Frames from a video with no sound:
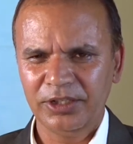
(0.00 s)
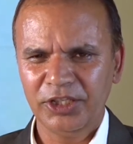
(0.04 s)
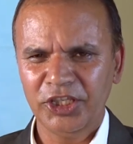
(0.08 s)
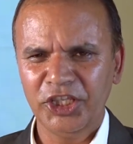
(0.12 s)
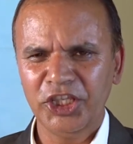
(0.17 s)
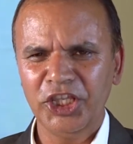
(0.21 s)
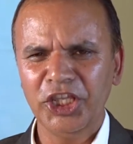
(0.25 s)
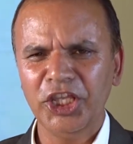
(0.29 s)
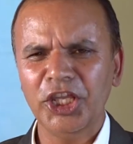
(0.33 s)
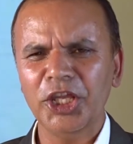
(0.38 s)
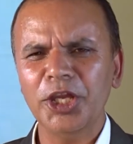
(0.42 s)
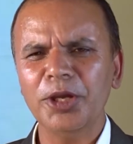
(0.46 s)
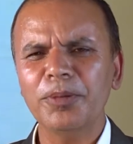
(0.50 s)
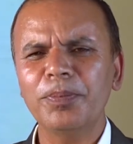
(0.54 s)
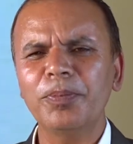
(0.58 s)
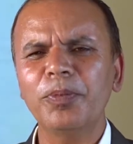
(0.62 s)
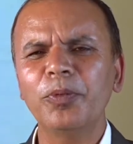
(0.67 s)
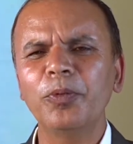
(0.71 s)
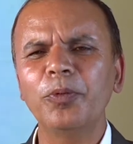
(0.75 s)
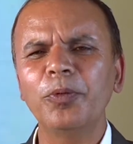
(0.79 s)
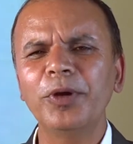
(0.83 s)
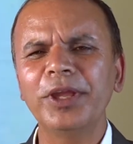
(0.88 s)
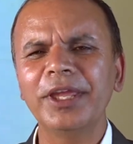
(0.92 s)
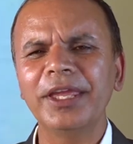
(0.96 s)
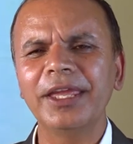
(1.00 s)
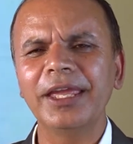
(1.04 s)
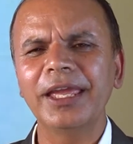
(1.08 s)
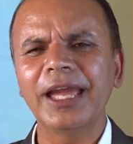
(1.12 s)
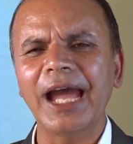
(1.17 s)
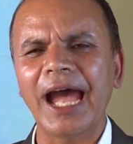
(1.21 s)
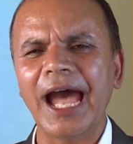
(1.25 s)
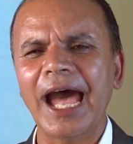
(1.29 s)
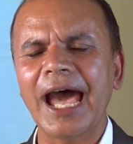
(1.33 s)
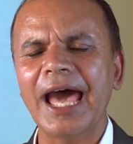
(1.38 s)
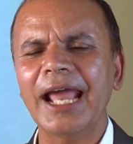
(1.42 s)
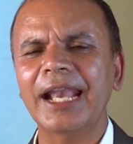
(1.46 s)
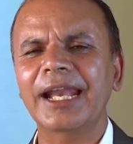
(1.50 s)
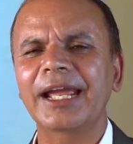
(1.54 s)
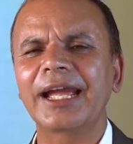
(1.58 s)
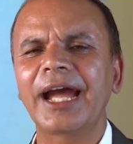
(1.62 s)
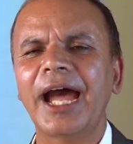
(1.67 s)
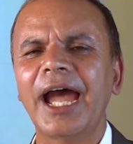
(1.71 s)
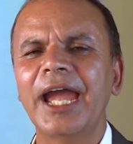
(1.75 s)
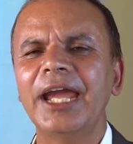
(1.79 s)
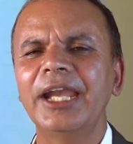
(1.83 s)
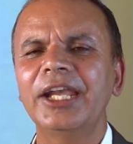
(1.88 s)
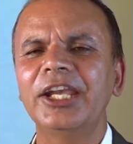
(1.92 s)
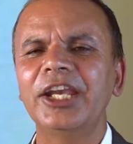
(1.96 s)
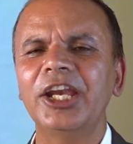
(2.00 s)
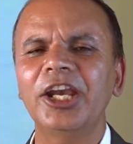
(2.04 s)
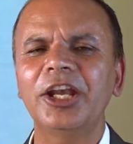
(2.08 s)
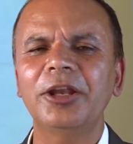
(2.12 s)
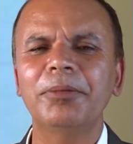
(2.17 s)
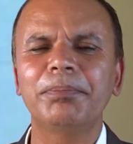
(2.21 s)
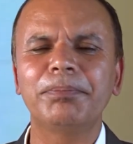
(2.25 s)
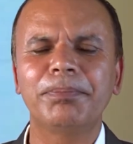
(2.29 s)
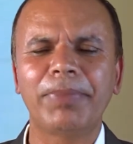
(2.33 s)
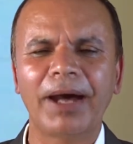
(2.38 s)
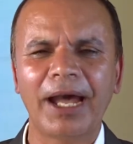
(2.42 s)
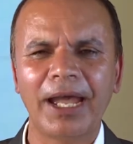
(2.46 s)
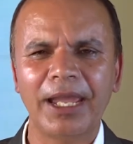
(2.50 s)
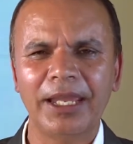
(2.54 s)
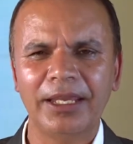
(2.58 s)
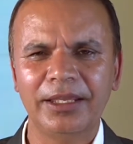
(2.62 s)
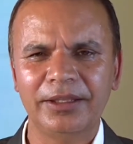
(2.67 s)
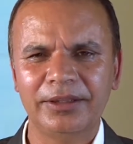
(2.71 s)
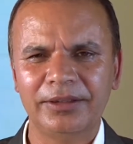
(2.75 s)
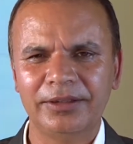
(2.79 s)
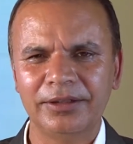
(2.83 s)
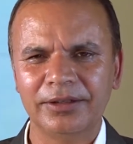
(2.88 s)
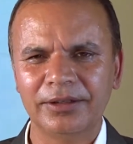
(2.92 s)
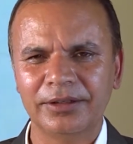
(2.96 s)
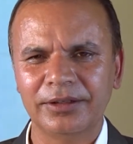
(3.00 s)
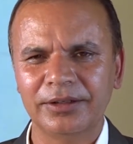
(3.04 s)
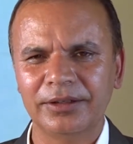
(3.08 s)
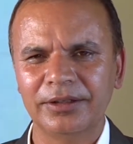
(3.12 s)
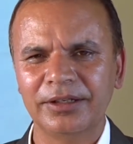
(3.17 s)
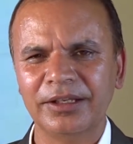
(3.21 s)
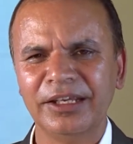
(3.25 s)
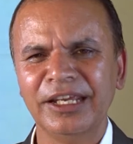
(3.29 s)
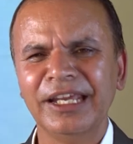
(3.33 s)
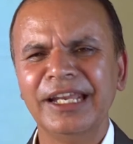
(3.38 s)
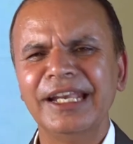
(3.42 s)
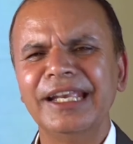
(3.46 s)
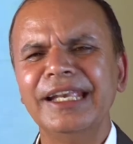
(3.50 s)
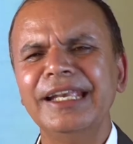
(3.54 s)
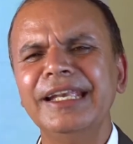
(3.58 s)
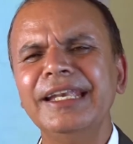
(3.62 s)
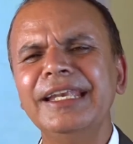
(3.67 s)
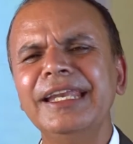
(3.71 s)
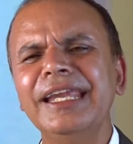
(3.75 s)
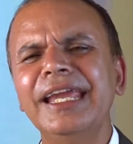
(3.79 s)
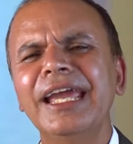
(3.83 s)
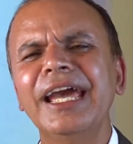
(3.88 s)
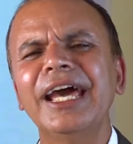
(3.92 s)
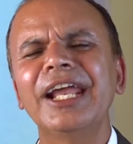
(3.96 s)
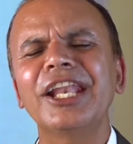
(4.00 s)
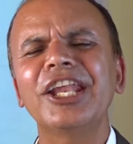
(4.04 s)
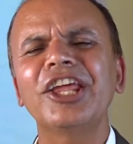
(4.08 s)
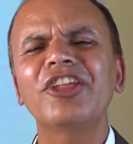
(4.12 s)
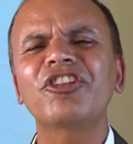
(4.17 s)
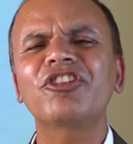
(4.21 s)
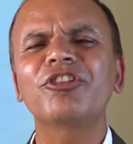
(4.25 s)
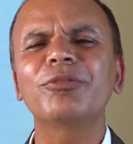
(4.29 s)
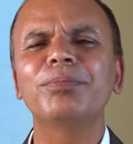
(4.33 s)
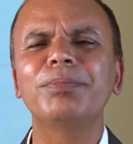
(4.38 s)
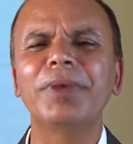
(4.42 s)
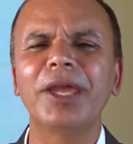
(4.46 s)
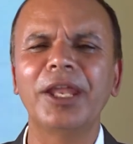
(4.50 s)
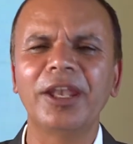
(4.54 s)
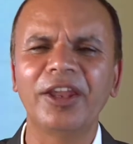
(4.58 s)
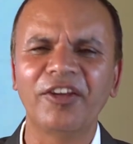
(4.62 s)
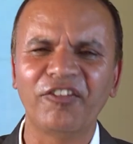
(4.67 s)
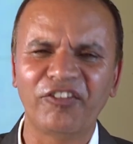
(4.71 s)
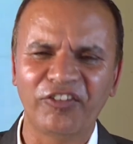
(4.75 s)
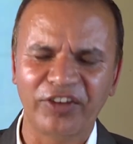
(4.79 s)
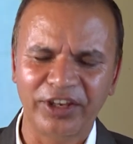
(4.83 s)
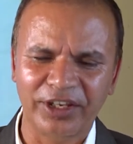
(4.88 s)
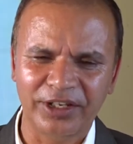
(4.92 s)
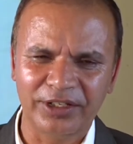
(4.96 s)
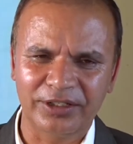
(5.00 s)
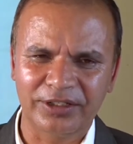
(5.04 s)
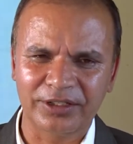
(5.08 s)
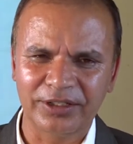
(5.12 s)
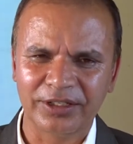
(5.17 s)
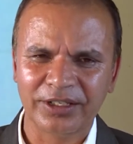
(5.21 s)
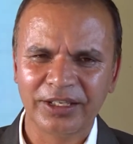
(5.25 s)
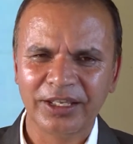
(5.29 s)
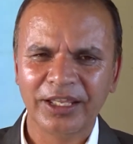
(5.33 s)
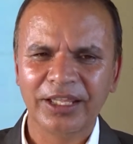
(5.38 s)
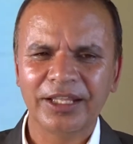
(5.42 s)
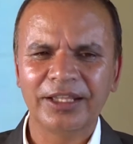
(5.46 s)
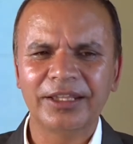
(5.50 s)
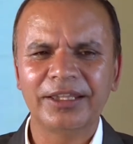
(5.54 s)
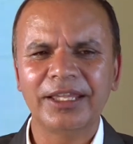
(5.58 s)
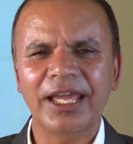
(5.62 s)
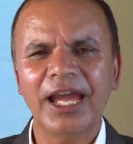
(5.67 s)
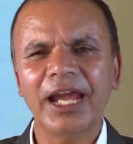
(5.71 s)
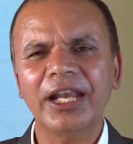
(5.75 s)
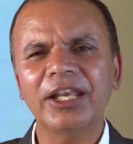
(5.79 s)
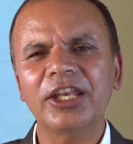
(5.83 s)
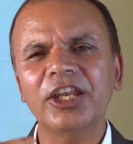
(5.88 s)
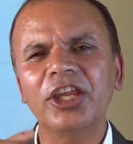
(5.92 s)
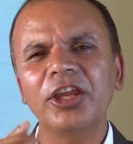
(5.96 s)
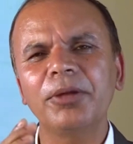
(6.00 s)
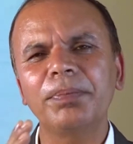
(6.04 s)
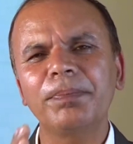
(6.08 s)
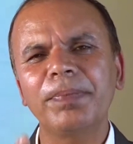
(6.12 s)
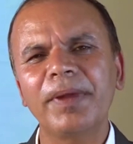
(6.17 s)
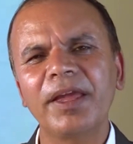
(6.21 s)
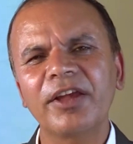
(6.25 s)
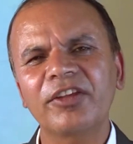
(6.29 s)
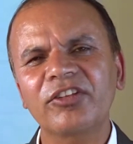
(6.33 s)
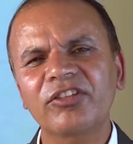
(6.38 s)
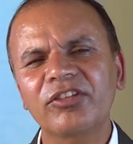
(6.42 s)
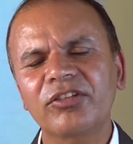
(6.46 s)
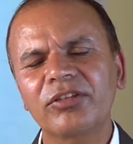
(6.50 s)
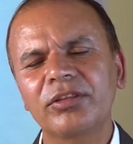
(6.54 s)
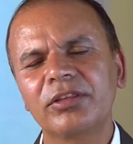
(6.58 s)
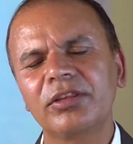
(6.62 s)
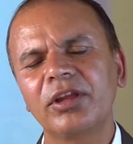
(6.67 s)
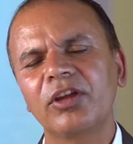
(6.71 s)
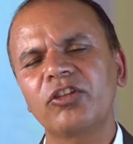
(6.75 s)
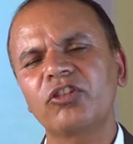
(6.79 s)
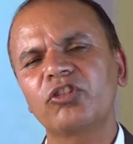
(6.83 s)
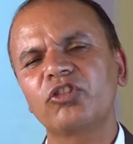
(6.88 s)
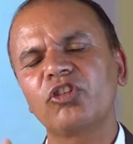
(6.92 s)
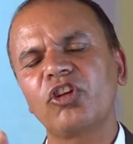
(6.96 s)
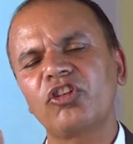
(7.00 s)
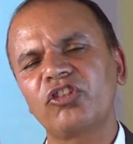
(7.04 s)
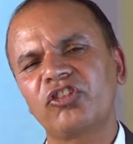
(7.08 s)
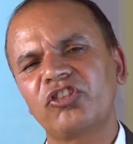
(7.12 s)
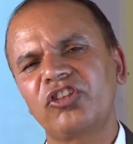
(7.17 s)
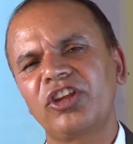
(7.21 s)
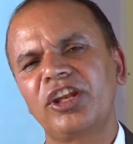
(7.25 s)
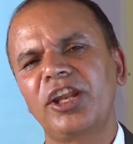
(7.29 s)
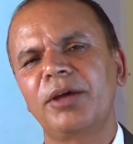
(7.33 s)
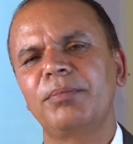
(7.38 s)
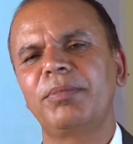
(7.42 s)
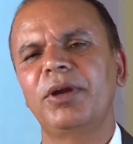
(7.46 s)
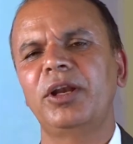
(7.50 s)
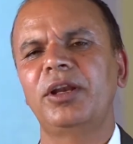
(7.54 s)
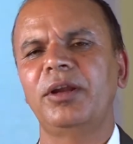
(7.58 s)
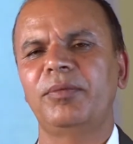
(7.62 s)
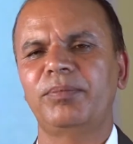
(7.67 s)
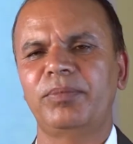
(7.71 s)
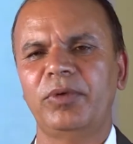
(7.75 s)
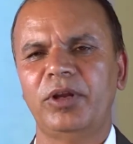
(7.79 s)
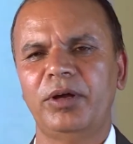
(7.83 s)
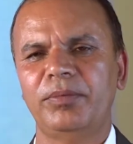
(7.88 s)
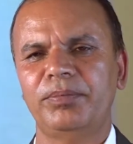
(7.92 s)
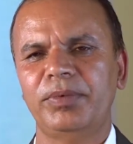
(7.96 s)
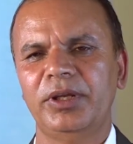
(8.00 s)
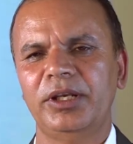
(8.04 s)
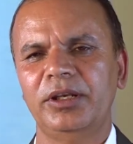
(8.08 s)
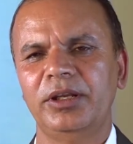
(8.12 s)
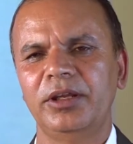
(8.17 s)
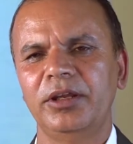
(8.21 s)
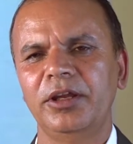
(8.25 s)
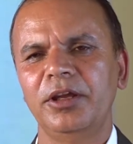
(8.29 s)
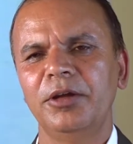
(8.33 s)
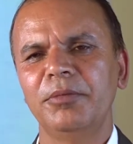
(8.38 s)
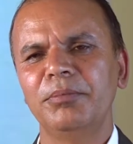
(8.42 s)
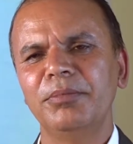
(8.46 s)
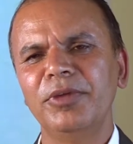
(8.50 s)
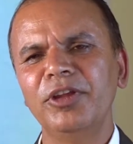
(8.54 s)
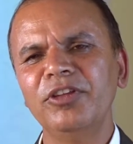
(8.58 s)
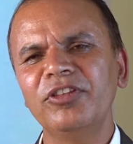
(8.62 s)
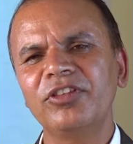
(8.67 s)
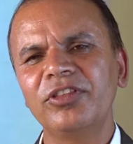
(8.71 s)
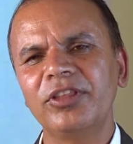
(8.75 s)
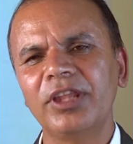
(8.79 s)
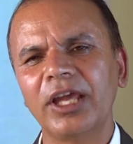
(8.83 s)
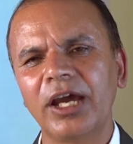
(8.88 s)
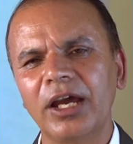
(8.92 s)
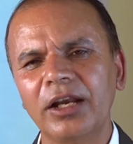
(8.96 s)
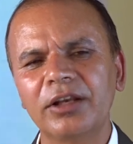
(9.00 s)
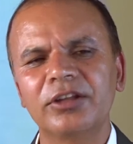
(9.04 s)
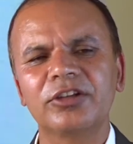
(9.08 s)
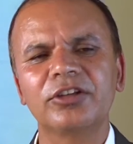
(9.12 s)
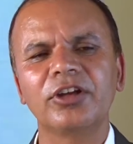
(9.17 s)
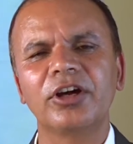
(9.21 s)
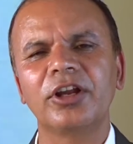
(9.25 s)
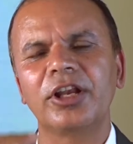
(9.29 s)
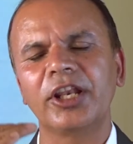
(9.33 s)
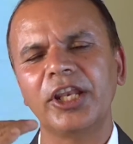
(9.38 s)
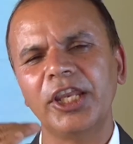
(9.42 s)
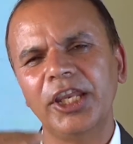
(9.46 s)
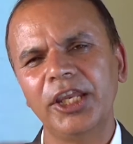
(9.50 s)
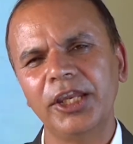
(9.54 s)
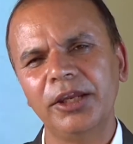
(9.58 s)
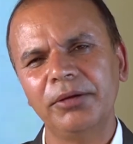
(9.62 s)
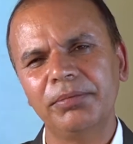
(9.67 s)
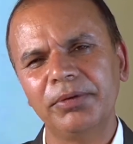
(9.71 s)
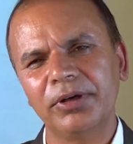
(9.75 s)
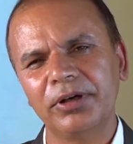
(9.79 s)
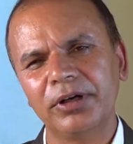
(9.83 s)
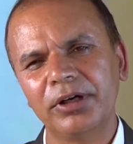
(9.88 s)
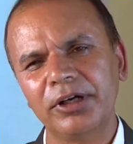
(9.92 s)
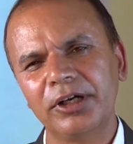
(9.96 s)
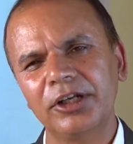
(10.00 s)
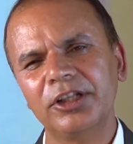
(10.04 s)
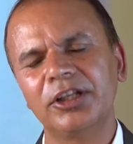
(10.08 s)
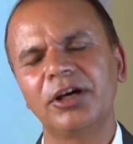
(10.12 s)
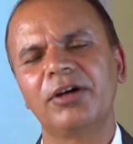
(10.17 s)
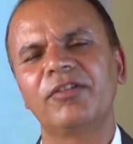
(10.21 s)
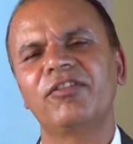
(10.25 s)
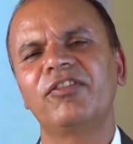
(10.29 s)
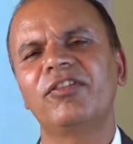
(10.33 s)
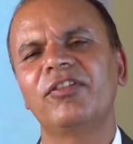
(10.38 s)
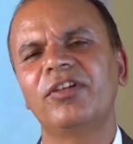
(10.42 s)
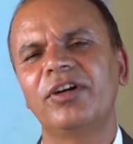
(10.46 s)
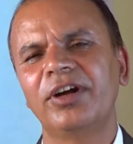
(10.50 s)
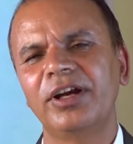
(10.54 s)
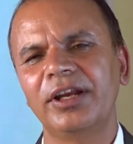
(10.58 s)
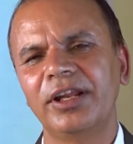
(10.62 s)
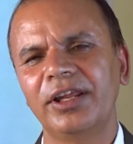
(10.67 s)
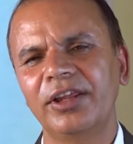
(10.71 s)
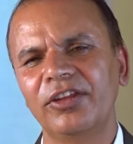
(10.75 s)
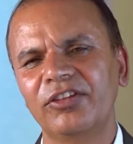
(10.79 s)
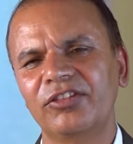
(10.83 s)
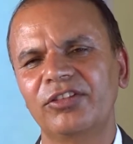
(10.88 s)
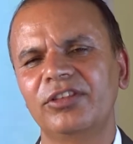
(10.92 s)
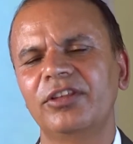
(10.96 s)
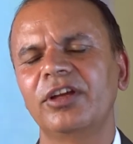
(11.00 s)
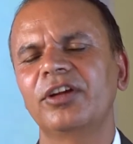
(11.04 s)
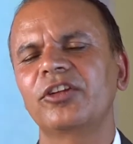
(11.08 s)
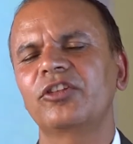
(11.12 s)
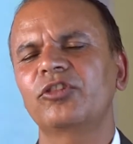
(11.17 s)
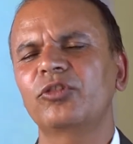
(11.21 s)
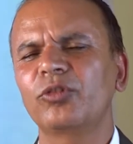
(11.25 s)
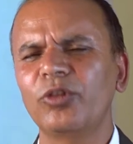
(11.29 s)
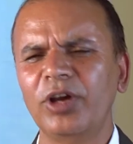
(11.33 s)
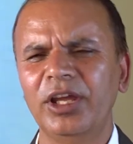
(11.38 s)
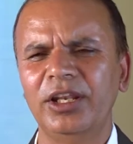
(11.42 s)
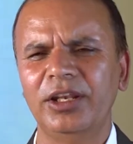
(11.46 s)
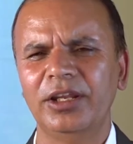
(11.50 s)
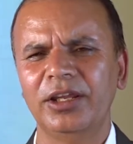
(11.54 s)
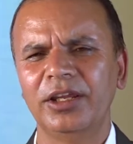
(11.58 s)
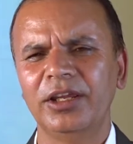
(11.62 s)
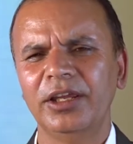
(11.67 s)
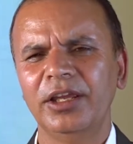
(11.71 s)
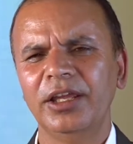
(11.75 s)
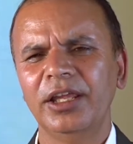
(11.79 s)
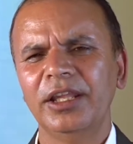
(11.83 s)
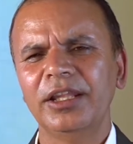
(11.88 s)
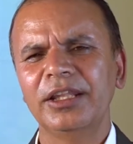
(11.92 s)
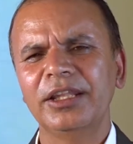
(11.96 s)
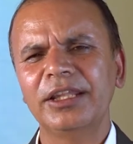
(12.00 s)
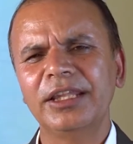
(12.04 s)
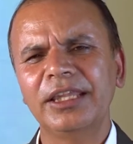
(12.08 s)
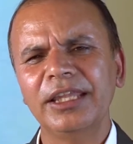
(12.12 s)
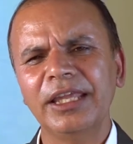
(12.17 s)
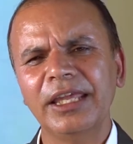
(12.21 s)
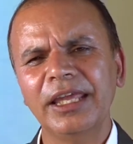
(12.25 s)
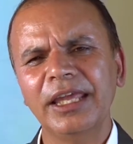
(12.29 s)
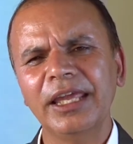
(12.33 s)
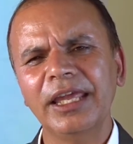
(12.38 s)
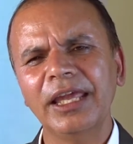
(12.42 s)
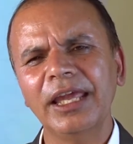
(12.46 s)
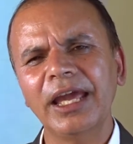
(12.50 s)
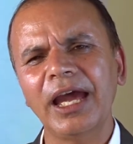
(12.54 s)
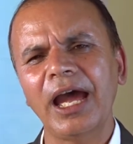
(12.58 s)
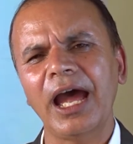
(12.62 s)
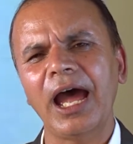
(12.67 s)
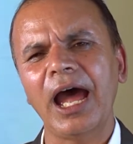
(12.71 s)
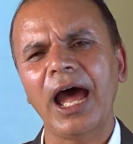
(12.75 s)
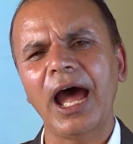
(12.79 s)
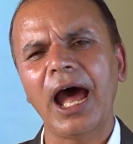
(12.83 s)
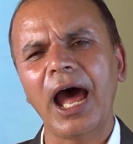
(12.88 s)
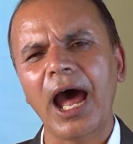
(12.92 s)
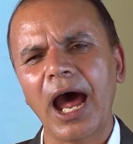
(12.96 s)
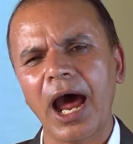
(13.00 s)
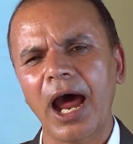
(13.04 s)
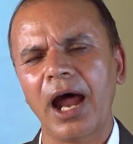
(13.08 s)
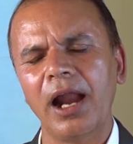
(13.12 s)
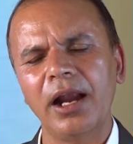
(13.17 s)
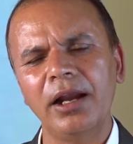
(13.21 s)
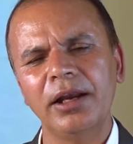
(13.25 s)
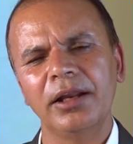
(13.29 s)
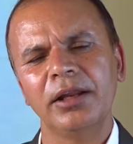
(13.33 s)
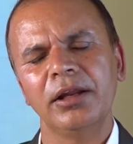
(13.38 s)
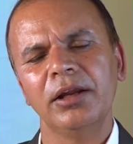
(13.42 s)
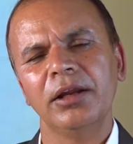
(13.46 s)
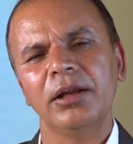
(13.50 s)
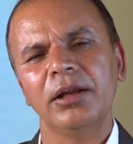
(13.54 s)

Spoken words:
If we are guided by the nearest benefit, that affects the sustainable development. Means that the river, the forest, the soil, they are